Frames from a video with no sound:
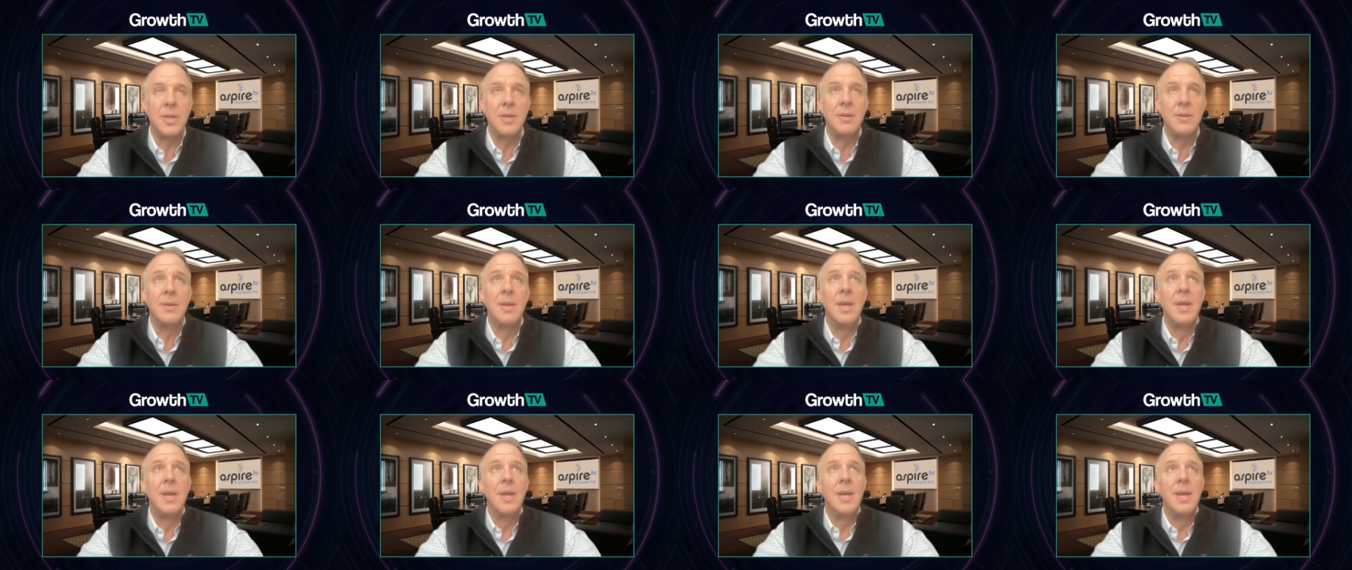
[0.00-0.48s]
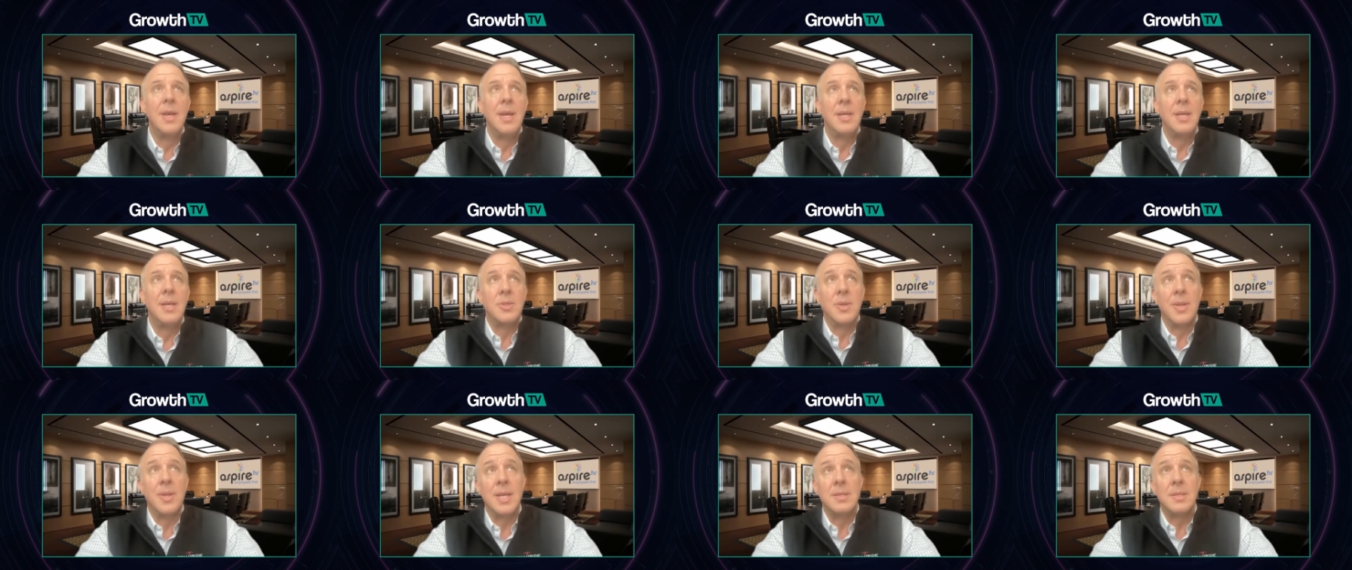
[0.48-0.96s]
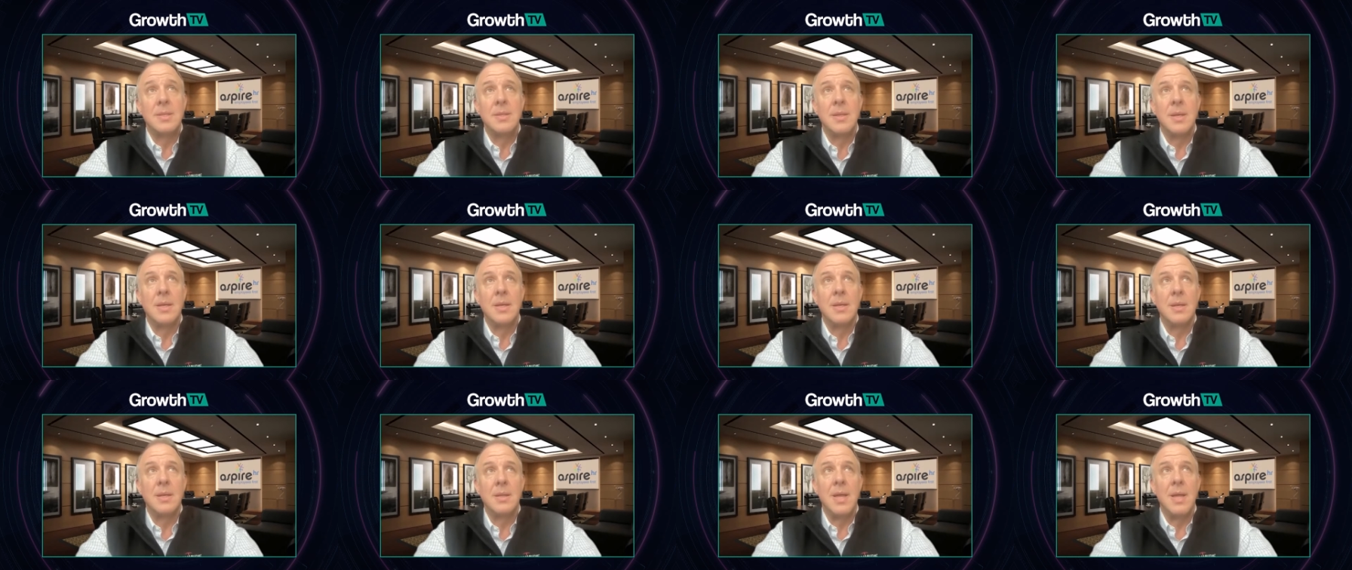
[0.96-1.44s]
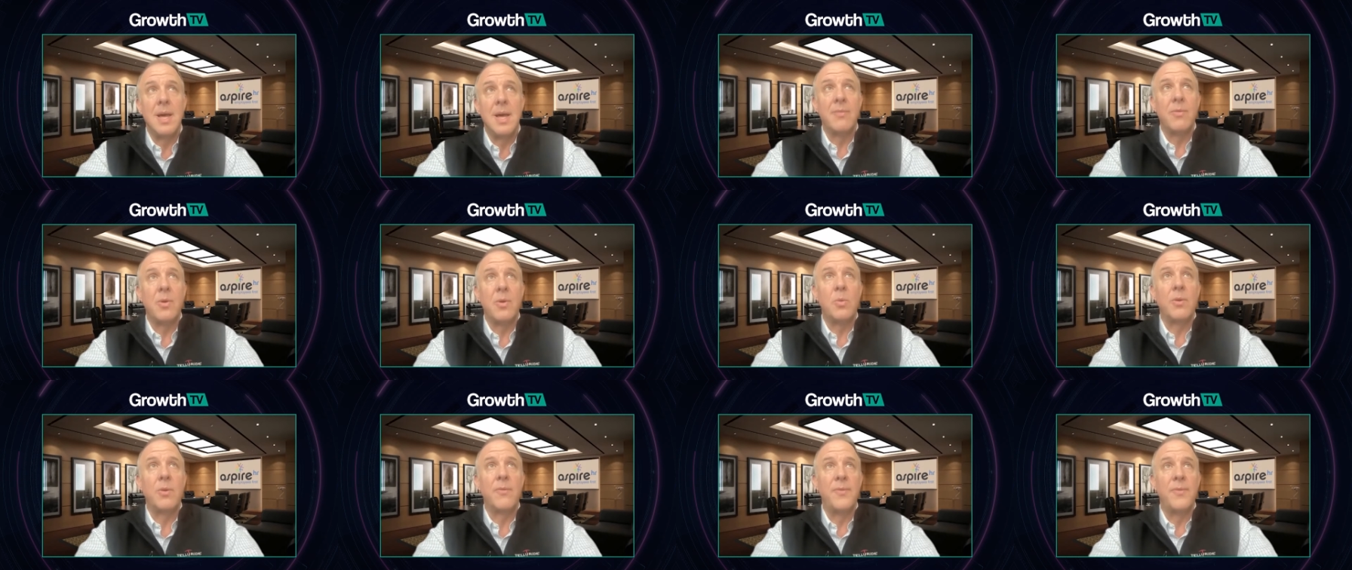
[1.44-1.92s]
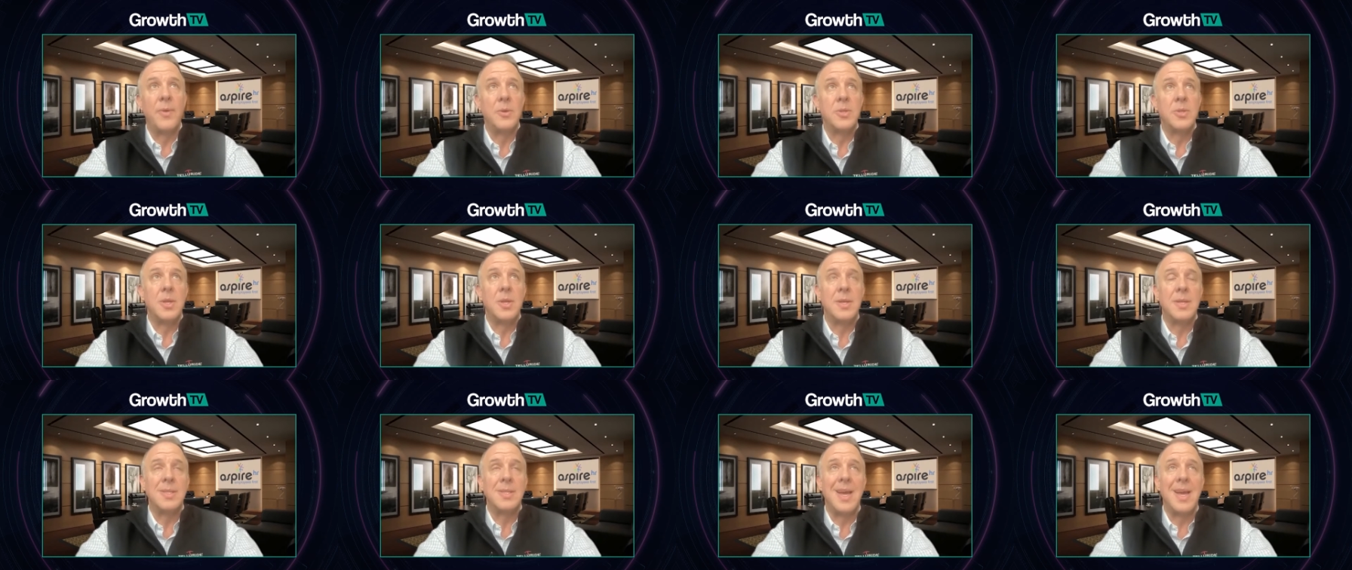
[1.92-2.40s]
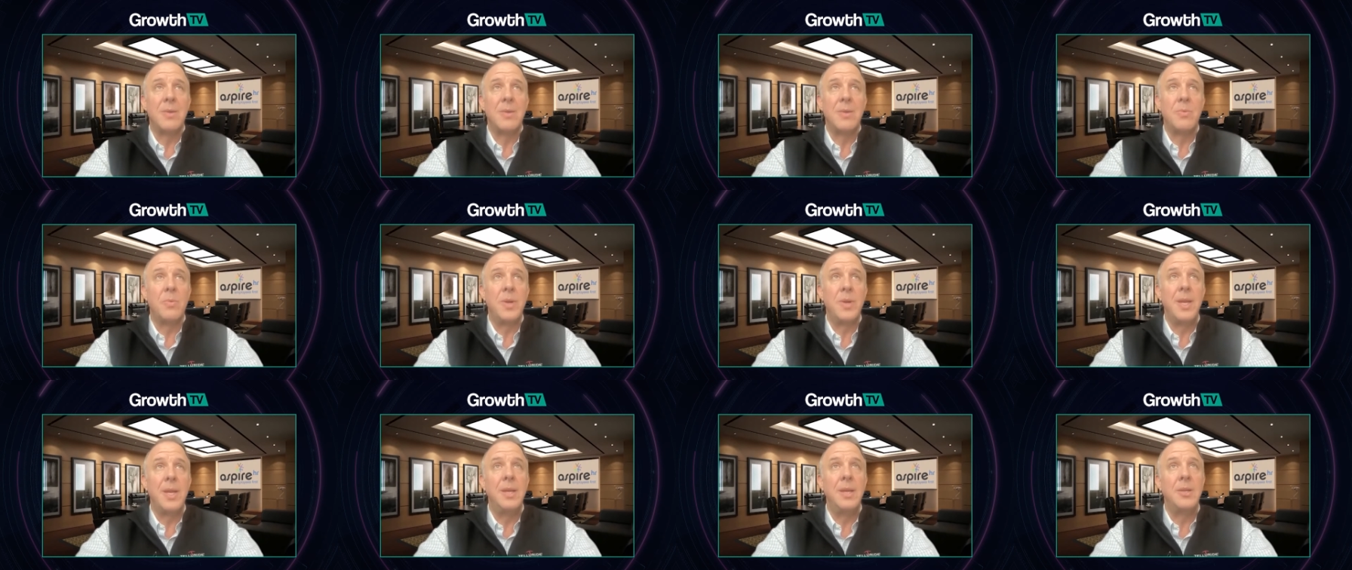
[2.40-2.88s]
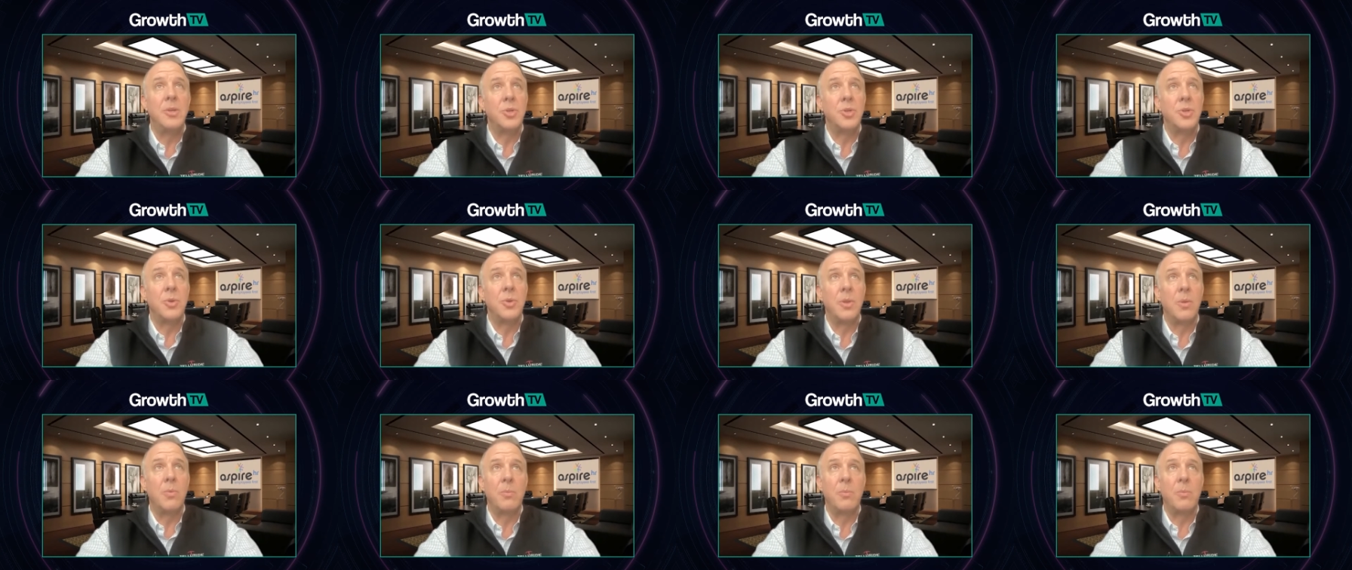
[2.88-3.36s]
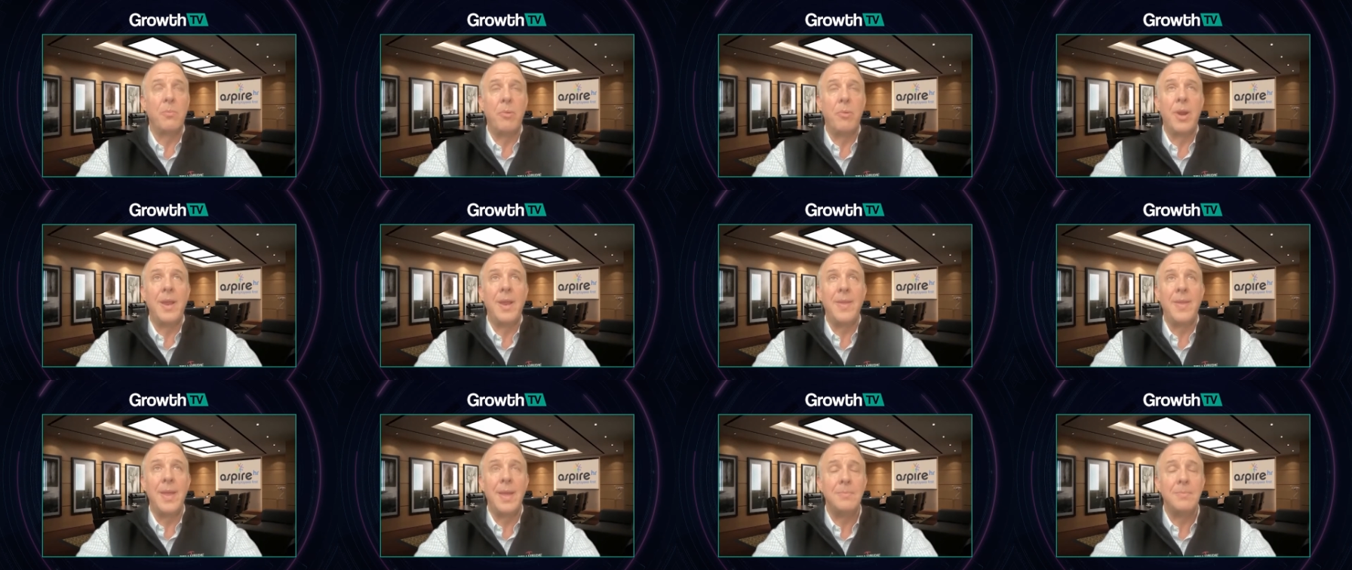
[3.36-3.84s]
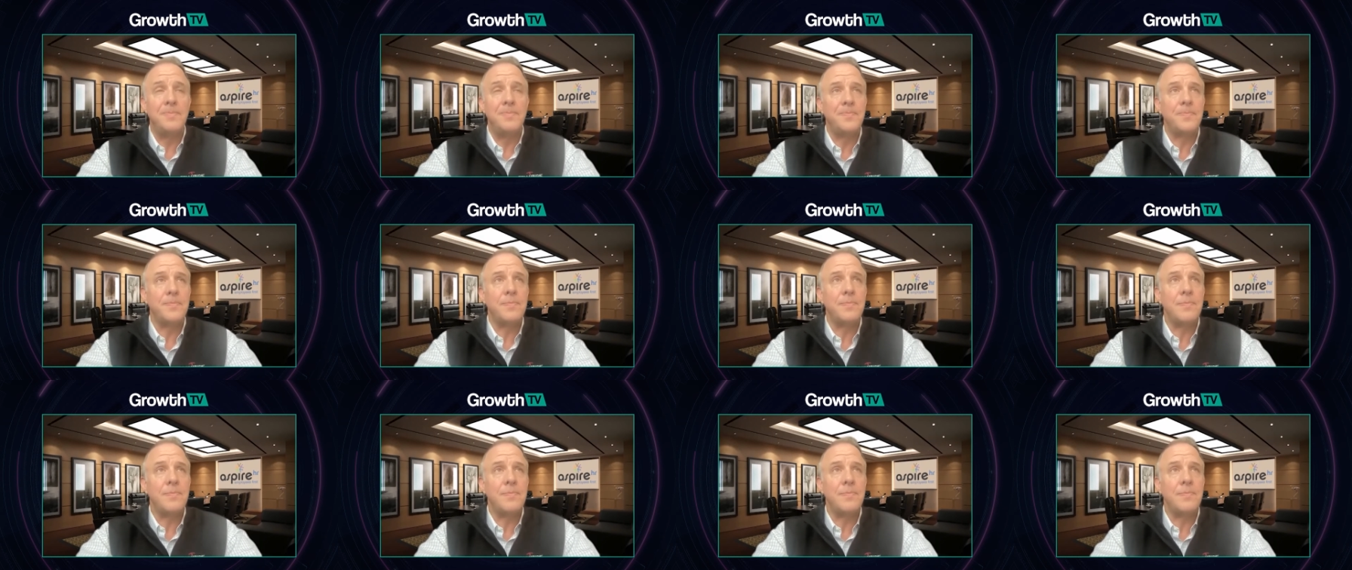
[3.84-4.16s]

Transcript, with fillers: And and so that's a, a, lot of what we're focused on is how do we ensure that we're bringing that